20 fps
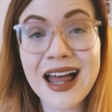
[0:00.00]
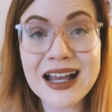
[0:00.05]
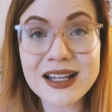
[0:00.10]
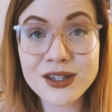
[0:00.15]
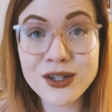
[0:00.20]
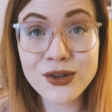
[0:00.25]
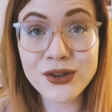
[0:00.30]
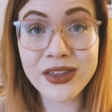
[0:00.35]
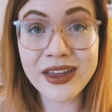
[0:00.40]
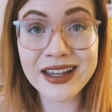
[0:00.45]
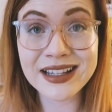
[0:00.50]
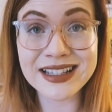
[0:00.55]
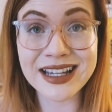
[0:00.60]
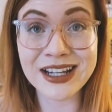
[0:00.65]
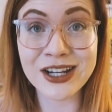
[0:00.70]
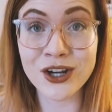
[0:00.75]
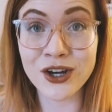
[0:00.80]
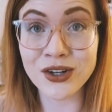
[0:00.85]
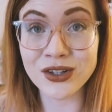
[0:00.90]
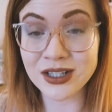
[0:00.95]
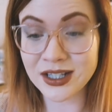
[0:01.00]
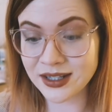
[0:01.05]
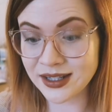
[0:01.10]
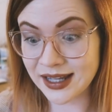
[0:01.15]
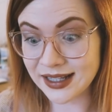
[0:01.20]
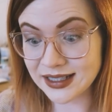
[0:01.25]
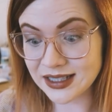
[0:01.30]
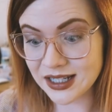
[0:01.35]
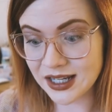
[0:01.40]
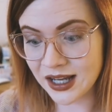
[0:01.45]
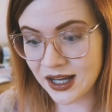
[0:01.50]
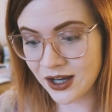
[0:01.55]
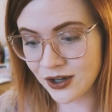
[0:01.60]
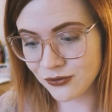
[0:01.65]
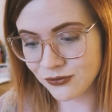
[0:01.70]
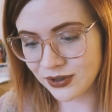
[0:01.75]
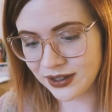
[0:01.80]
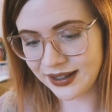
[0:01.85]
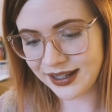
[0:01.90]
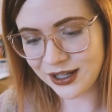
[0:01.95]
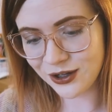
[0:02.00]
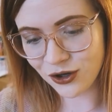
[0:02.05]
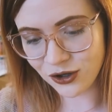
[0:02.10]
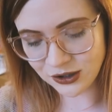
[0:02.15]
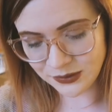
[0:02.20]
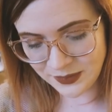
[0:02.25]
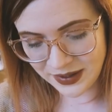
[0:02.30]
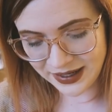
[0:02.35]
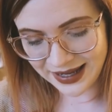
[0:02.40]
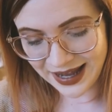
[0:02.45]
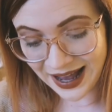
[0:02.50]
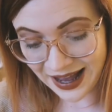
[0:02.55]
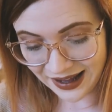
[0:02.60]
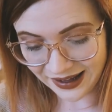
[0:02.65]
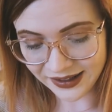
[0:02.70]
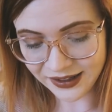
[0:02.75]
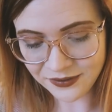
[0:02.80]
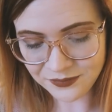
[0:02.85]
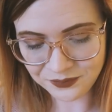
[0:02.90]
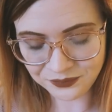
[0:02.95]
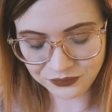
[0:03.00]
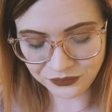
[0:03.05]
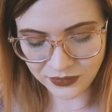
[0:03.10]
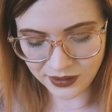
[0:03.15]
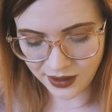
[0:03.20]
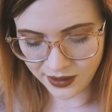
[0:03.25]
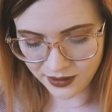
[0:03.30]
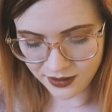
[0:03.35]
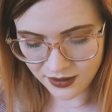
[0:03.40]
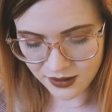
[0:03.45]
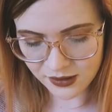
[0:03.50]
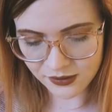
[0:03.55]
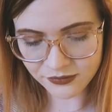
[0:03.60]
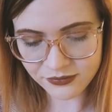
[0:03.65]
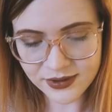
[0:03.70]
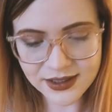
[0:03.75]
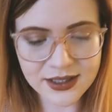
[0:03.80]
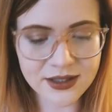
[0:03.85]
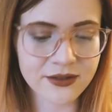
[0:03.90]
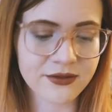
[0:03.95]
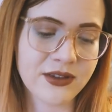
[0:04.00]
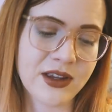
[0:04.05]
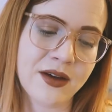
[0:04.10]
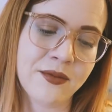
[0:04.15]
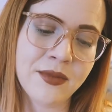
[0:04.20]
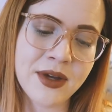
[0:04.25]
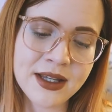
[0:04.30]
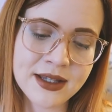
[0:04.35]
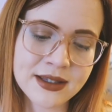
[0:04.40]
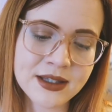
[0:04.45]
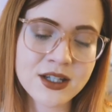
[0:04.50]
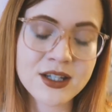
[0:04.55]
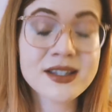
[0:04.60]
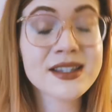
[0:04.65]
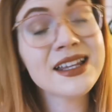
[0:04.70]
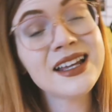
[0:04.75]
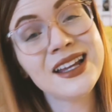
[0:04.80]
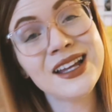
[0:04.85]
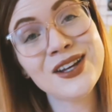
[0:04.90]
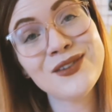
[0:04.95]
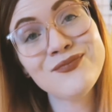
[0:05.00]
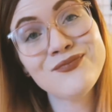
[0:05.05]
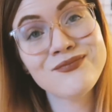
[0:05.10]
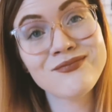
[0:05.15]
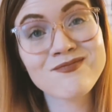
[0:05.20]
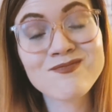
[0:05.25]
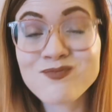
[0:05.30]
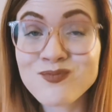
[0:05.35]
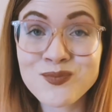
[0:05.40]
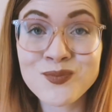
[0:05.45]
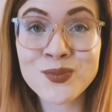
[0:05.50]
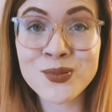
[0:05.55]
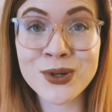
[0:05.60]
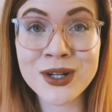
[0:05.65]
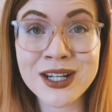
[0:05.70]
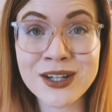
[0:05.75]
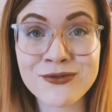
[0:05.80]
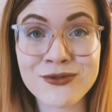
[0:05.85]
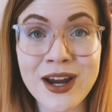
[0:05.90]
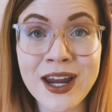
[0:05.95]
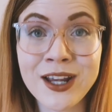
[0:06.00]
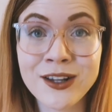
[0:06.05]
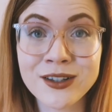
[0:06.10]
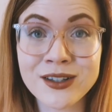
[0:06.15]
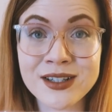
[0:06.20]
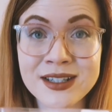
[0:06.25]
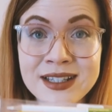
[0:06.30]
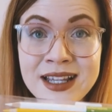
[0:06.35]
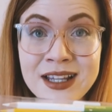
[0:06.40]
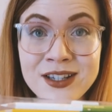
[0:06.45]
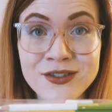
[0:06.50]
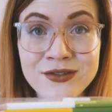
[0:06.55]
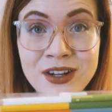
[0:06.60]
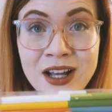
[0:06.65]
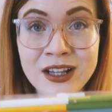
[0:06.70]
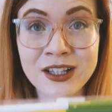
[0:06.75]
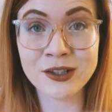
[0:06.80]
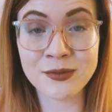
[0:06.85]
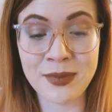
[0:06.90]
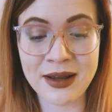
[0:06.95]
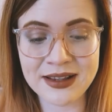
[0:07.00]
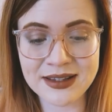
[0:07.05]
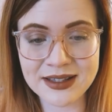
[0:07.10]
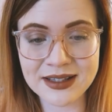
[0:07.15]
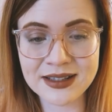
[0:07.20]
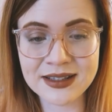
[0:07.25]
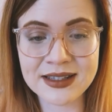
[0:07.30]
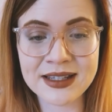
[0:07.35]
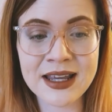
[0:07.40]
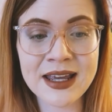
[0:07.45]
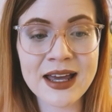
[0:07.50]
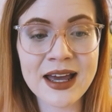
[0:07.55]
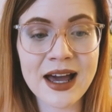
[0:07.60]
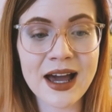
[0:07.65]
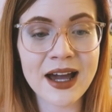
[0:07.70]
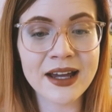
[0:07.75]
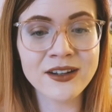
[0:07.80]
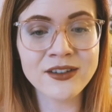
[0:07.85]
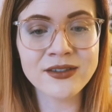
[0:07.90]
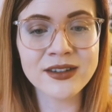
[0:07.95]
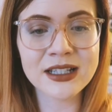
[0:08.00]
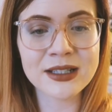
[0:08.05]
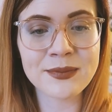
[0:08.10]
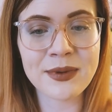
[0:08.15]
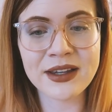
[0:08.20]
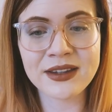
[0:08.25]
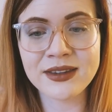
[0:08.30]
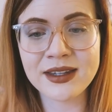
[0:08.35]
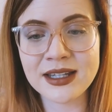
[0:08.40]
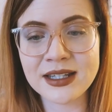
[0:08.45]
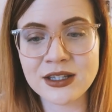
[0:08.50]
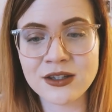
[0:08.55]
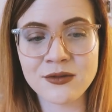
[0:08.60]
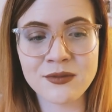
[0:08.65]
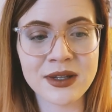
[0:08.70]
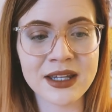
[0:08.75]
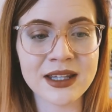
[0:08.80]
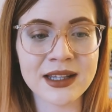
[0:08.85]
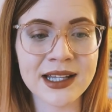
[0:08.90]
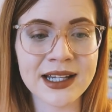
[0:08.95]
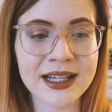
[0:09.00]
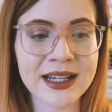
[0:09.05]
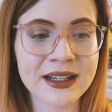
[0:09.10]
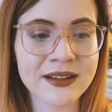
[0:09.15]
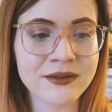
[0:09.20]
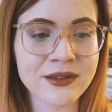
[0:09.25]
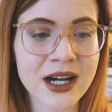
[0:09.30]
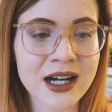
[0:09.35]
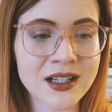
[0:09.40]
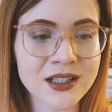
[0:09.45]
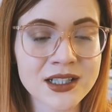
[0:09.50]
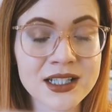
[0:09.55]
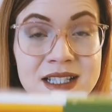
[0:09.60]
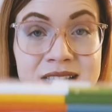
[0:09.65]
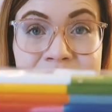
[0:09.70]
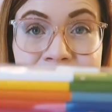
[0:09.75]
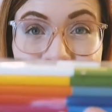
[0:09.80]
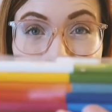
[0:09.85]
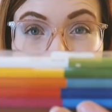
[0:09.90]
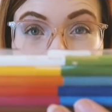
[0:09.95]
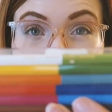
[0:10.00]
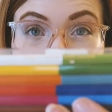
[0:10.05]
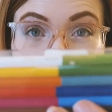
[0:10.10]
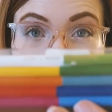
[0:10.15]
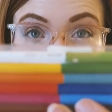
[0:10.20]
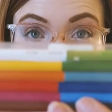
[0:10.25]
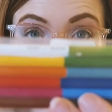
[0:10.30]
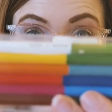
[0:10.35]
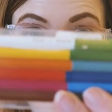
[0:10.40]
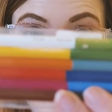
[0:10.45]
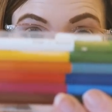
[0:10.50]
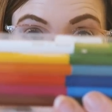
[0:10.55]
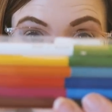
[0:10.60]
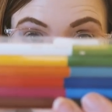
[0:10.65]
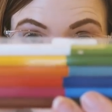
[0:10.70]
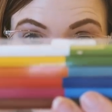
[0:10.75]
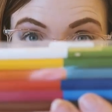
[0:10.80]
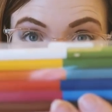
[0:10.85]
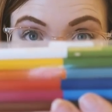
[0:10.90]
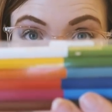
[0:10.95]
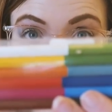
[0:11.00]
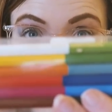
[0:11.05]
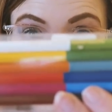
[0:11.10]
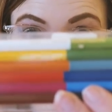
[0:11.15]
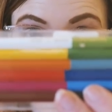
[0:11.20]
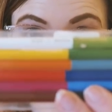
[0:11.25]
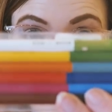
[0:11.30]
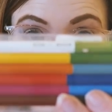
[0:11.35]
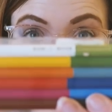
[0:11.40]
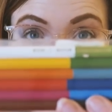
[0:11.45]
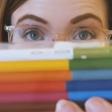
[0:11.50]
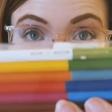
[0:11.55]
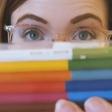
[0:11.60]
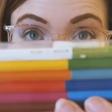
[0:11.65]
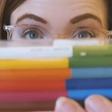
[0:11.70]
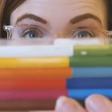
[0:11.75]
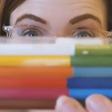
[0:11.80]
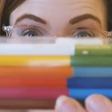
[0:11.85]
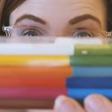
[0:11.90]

Last two things I got that really caught my eye. First of them is just a pretty regular set of colored pencils. I don't expect these to be like an artist grade colored pencils, but I really like